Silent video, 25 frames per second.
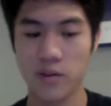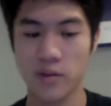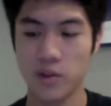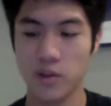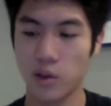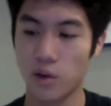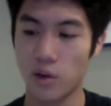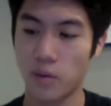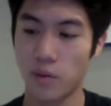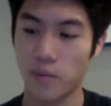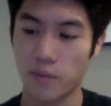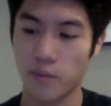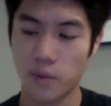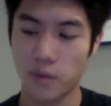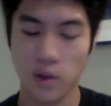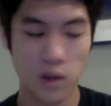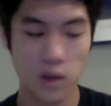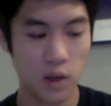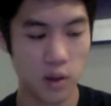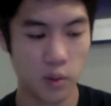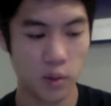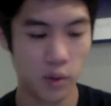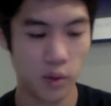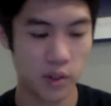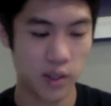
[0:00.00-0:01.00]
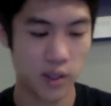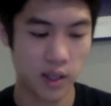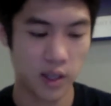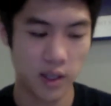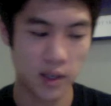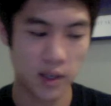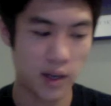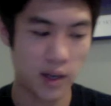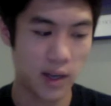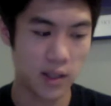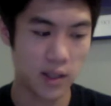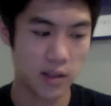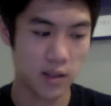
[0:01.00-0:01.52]
So once again,
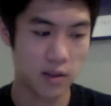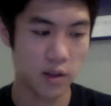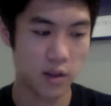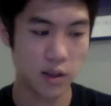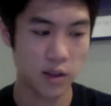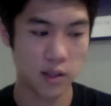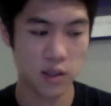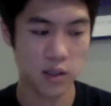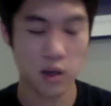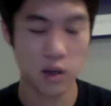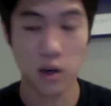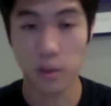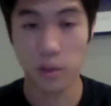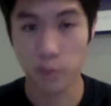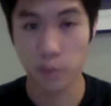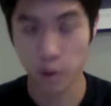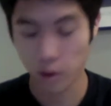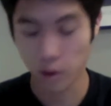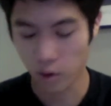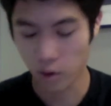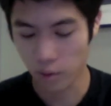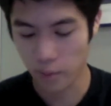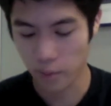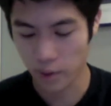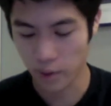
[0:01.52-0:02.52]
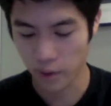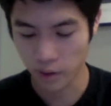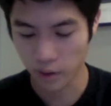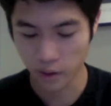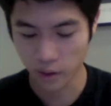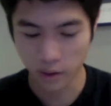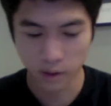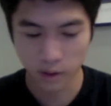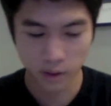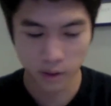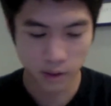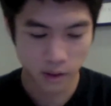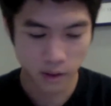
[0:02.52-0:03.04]
the Nascita is on par or better
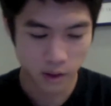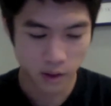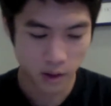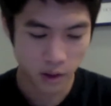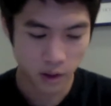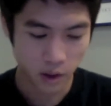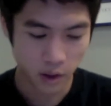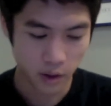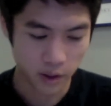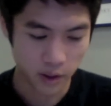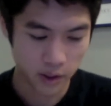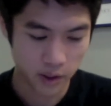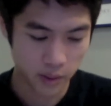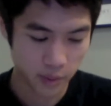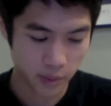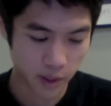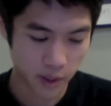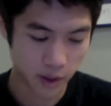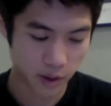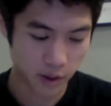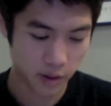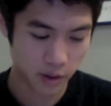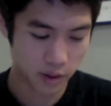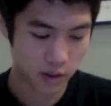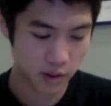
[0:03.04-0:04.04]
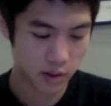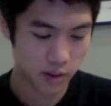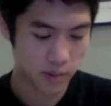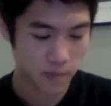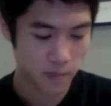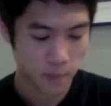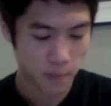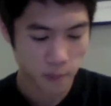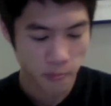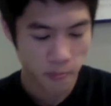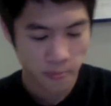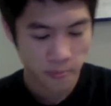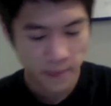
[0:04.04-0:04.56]
than all these competitors.
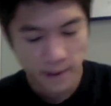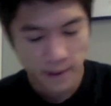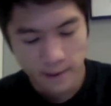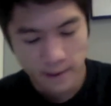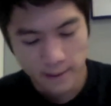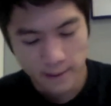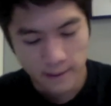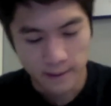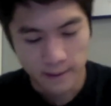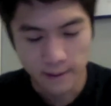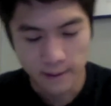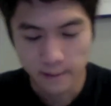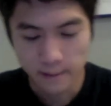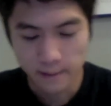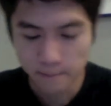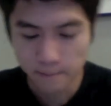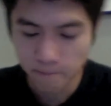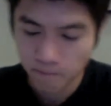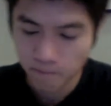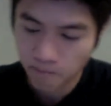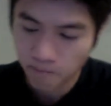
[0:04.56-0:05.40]
And